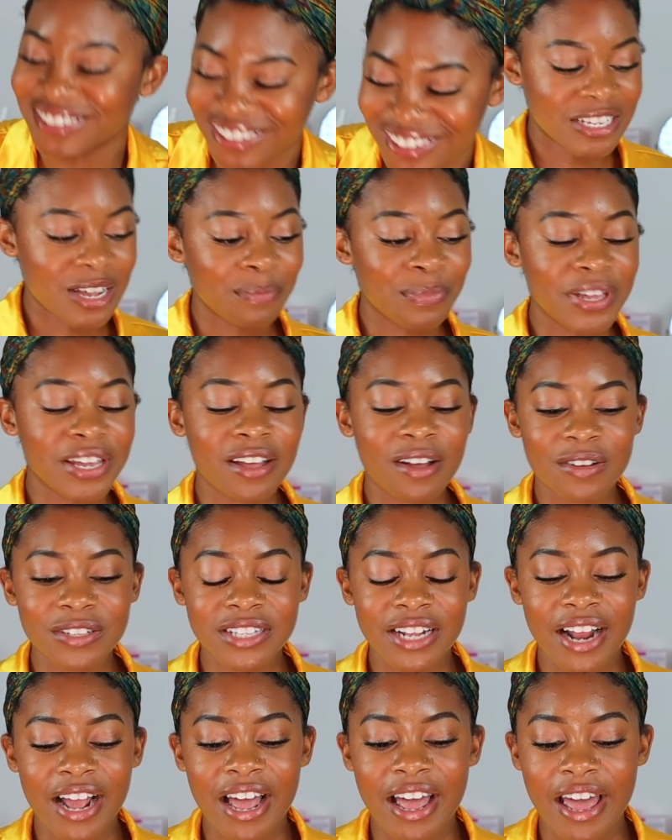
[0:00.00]
Something else
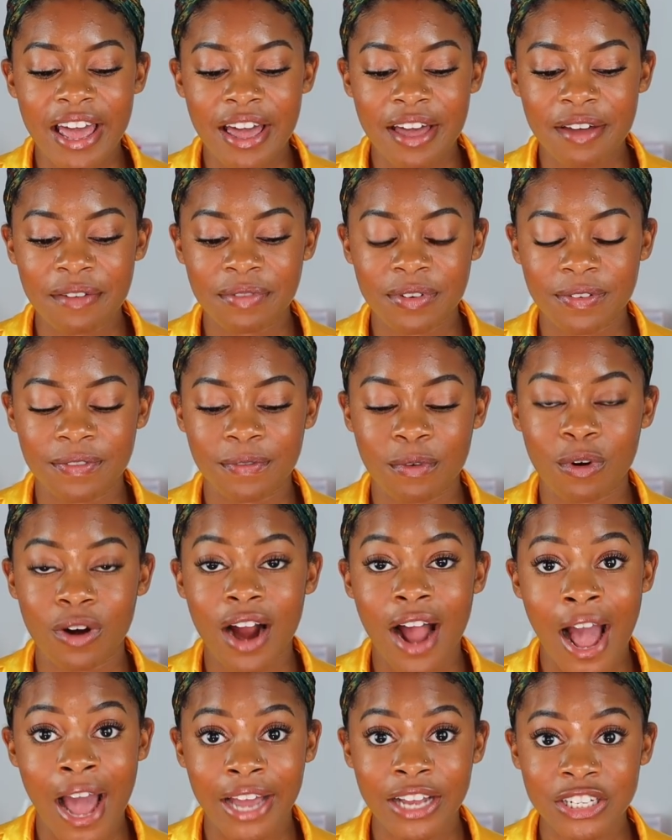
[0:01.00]
that I have for
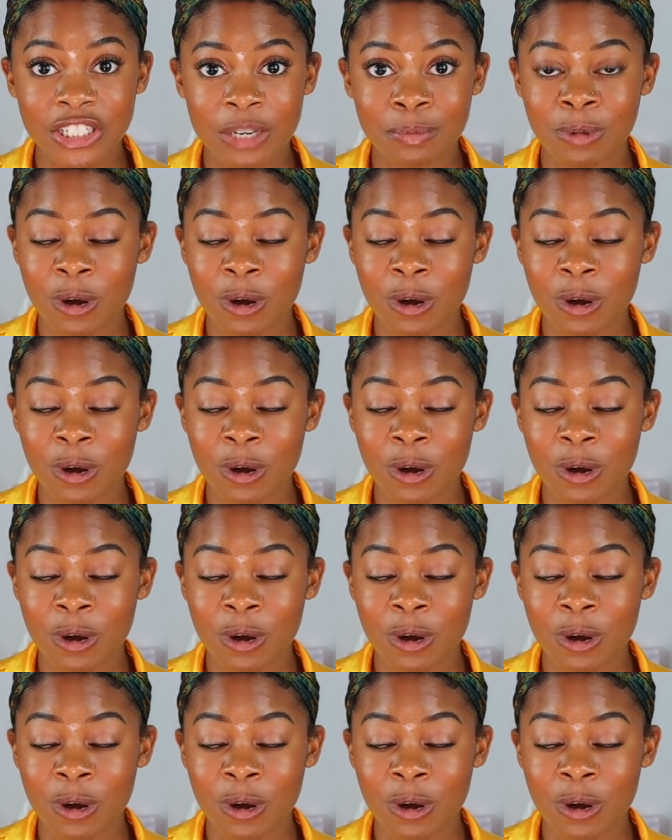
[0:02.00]
hygiene